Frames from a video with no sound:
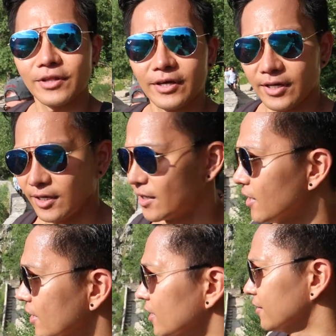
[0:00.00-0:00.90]
the
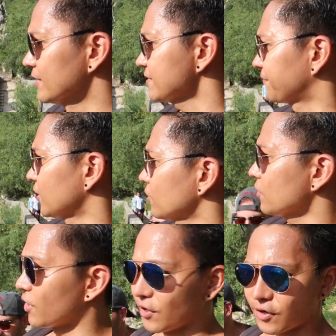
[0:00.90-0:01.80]
this view
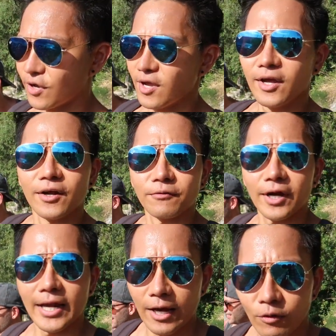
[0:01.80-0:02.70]

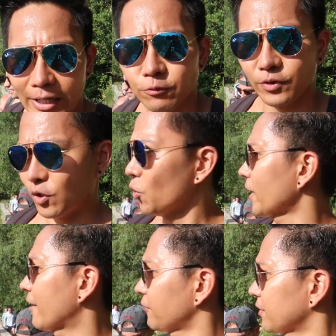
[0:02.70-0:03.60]
right now, and we're only
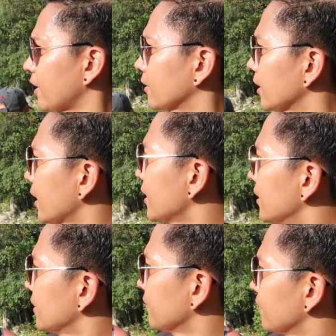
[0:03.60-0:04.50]
halfway there.
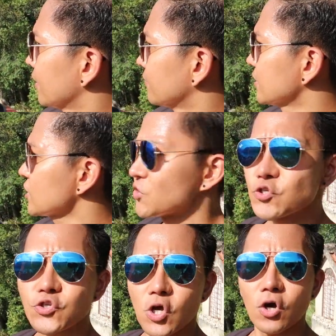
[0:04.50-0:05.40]
This, this is,
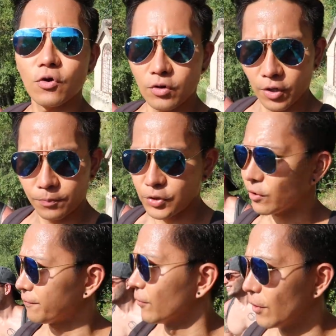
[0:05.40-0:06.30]
is so
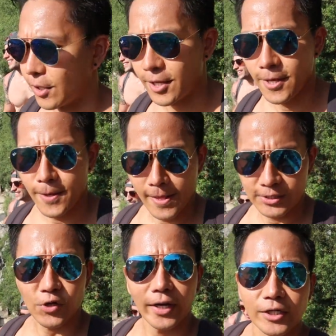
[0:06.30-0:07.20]
beautiful.
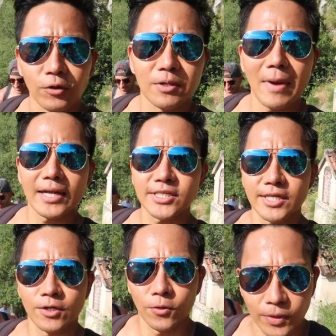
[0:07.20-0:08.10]
So I can only
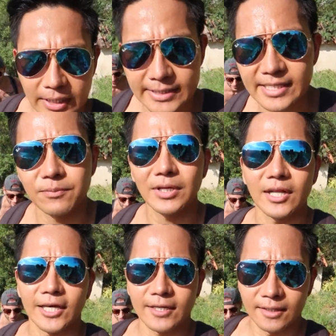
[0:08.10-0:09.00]
imagine what it is gonna be
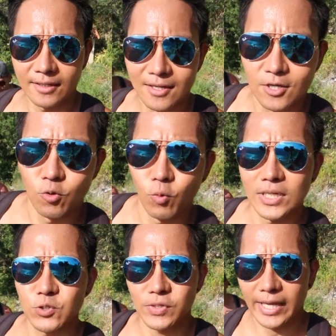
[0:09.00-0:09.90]
like
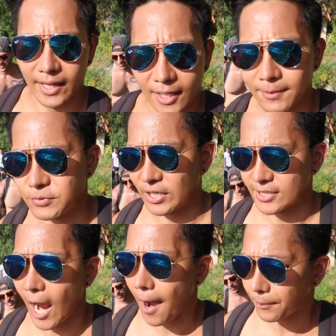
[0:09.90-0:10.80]
once we get up to the
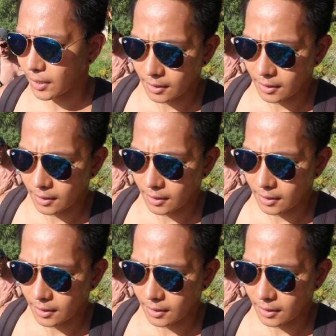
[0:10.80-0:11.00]
top.